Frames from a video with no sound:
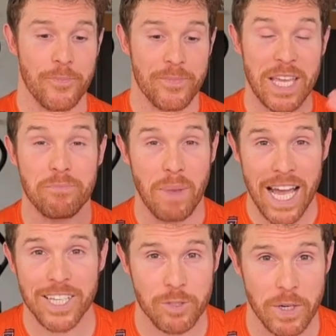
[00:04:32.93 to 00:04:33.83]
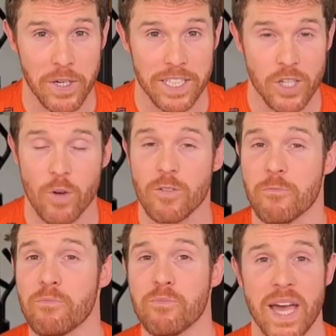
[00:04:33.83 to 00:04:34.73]
In my experience, over
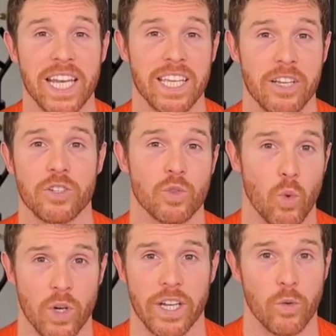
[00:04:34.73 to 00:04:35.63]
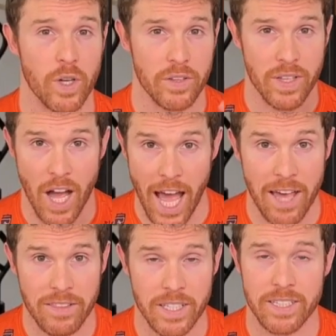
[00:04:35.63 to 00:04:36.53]
many years working with
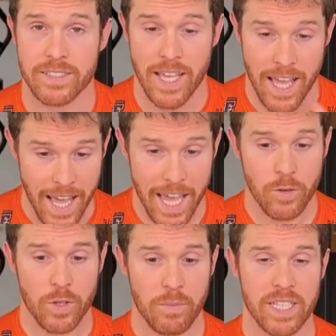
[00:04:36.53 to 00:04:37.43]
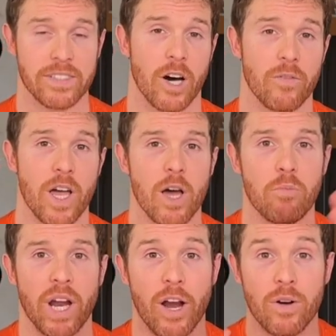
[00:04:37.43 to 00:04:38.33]
athletes and with myself,
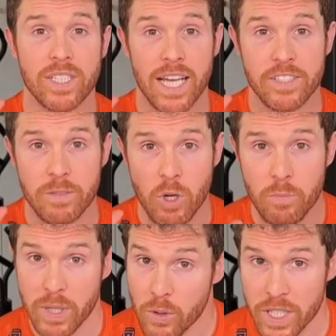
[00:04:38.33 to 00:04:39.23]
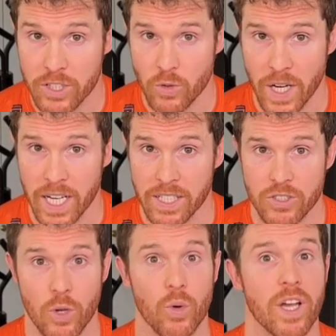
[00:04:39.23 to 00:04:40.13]
prioritizing mobility training,
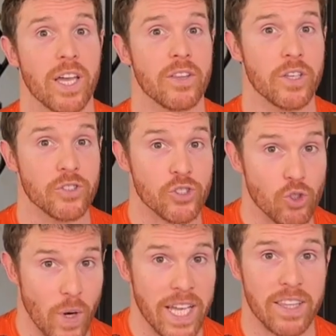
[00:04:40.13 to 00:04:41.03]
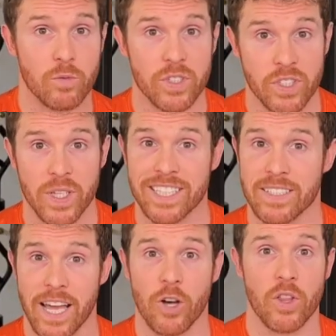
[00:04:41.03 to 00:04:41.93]
so the strength and resilience and
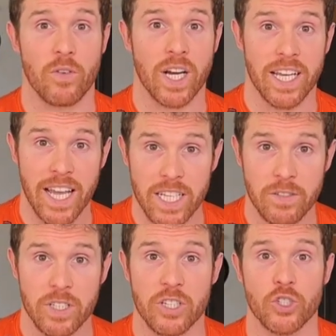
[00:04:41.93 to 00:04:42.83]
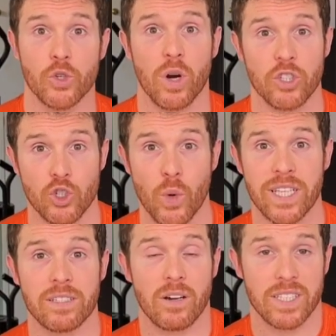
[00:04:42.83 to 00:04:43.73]
health of our connective tissue, our
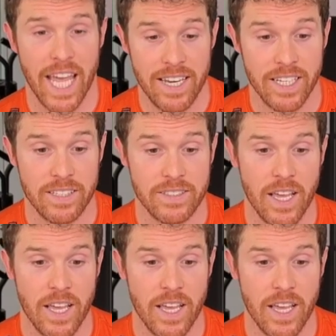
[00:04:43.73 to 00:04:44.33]
joints, our tendons,